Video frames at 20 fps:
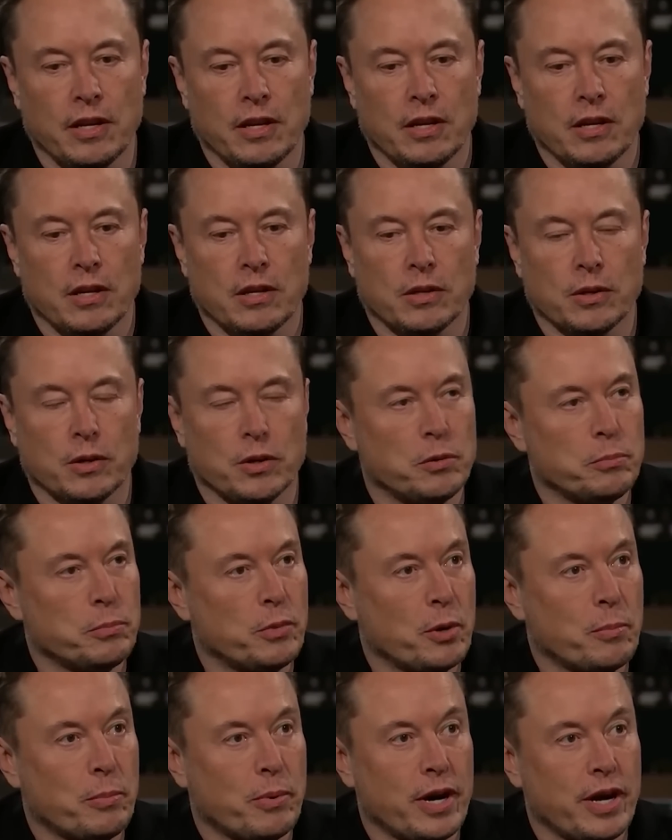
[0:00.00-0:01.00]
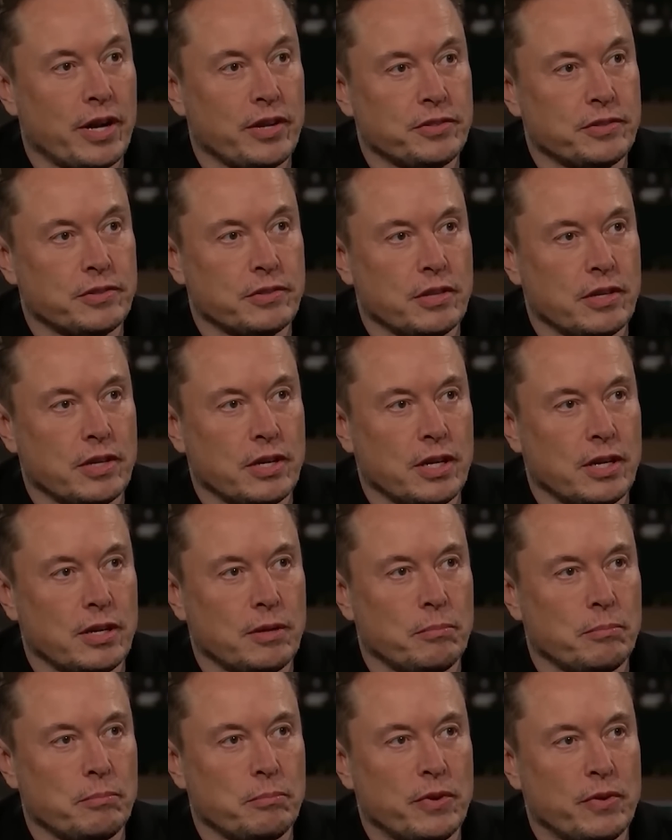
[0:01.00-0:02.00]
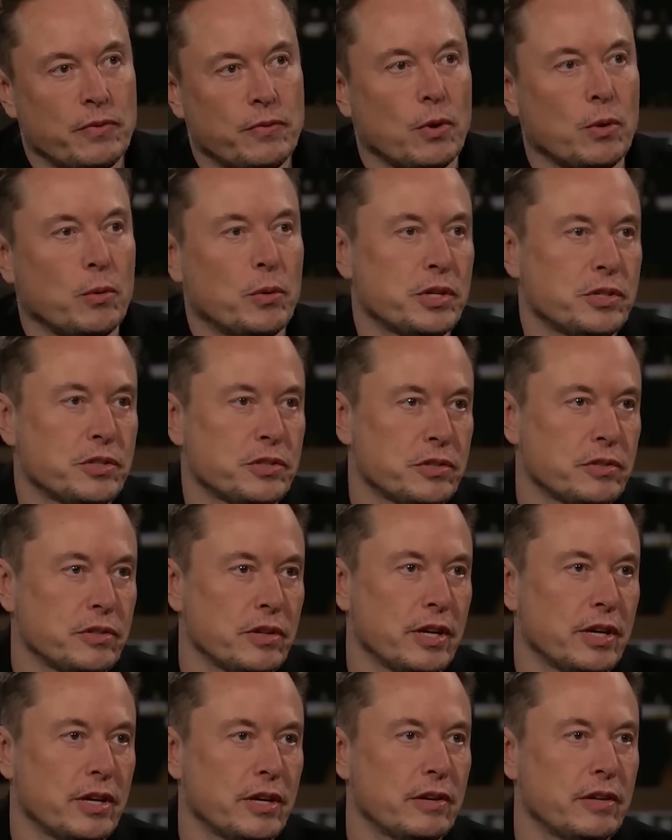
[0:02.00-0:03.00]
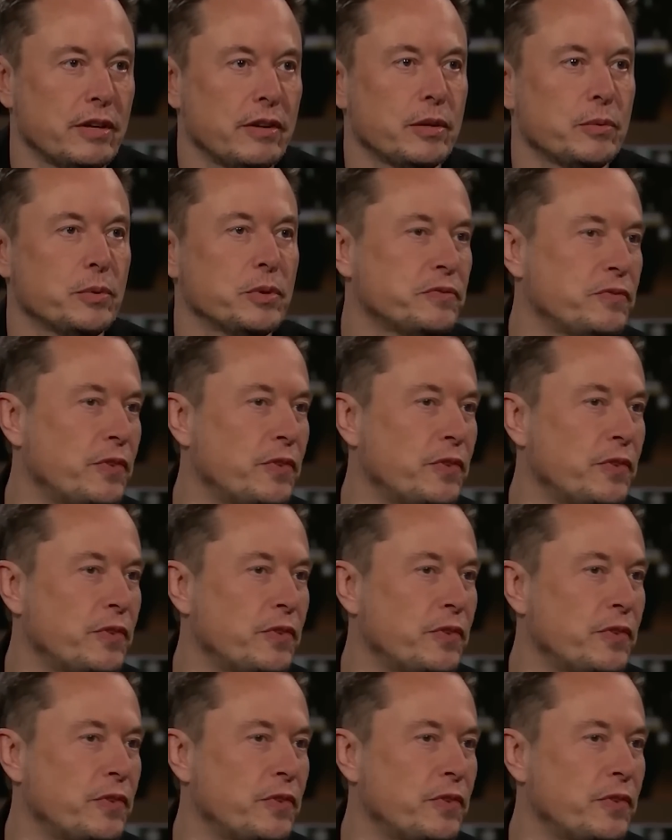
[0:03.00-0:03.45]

Elon Musk, the visionary CEO of SpaceX,